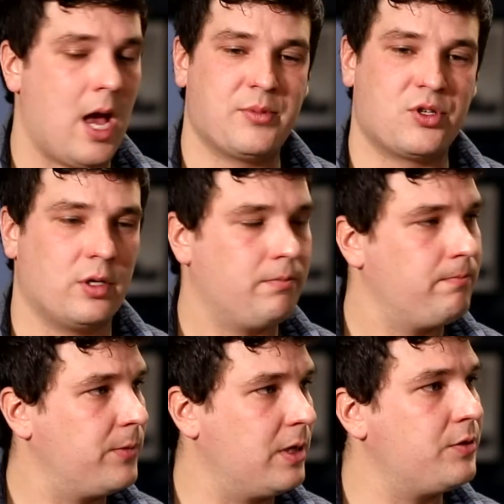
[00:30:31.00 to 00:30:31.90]
Absolutely.
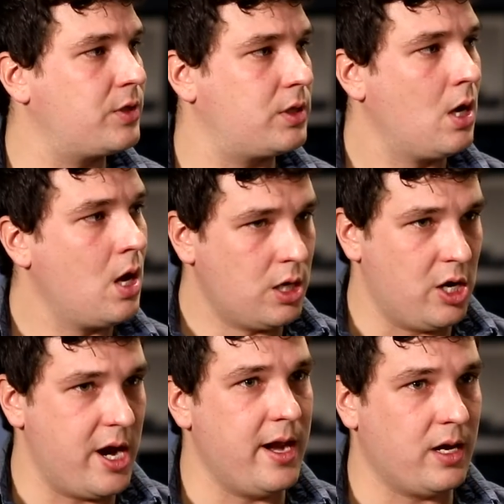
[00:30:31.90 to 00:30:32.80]

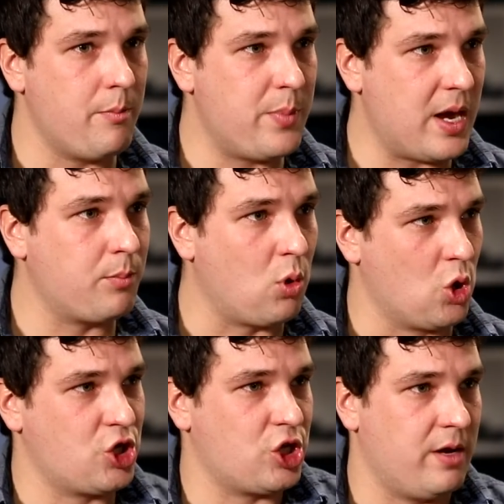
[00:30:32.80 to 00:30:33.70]
You're hitting a big
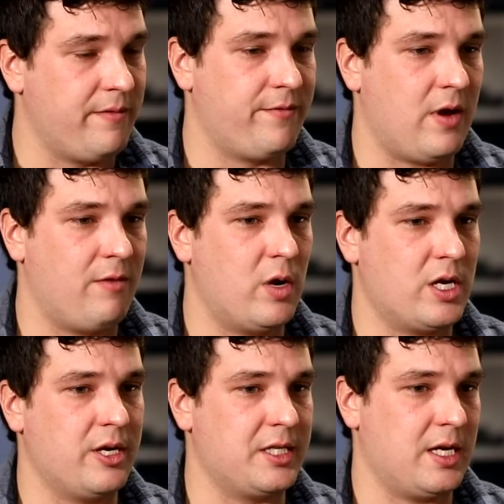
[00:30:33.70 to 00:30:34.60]
portion of
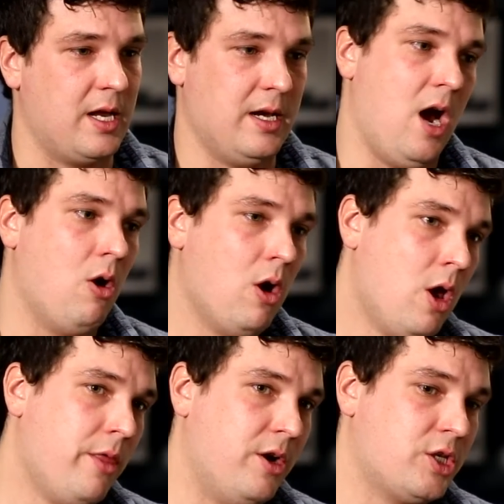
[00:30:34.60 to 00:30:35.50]
what you need to hit. Now,
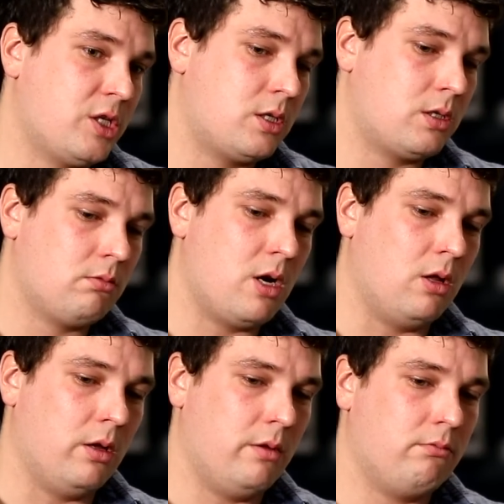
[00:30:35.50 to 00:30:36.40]
there's
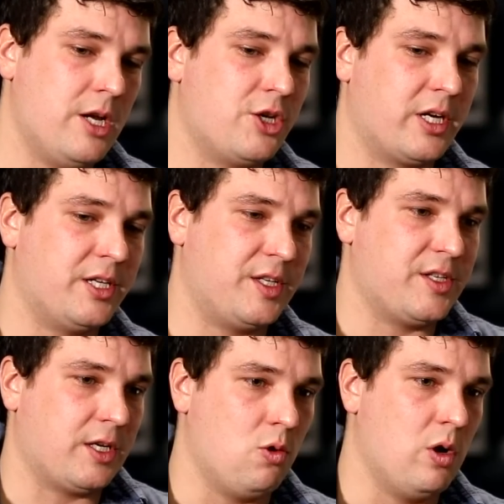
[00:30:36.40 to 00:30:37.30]
little
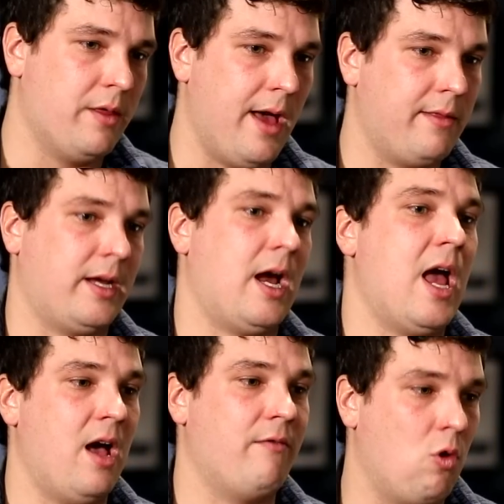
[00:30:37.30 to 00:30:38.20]
intricacies that go into that, like I
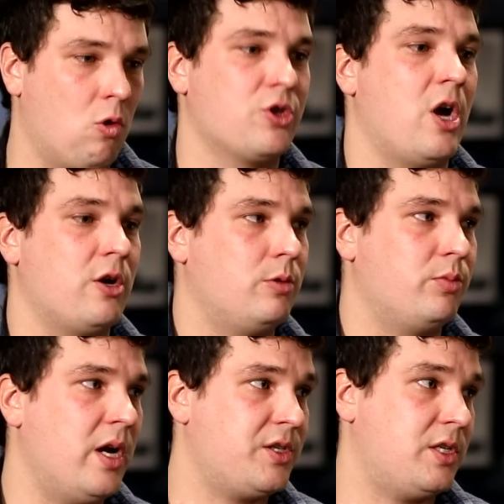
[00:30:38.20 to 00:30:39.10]
have a horizontal
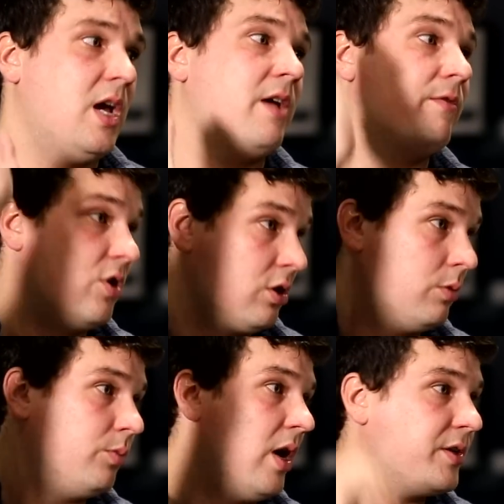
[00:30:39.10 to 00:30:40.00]
press and I have a
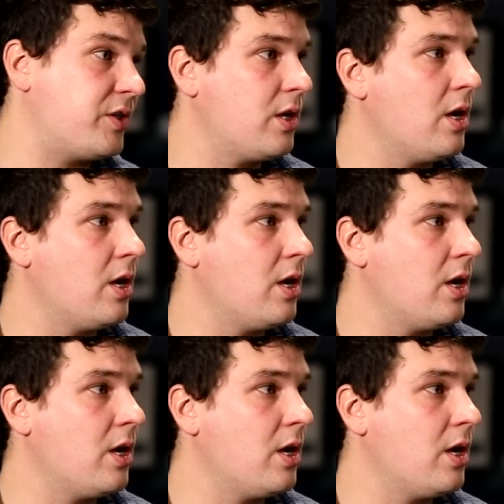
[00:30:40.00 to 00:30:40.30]
vertical press.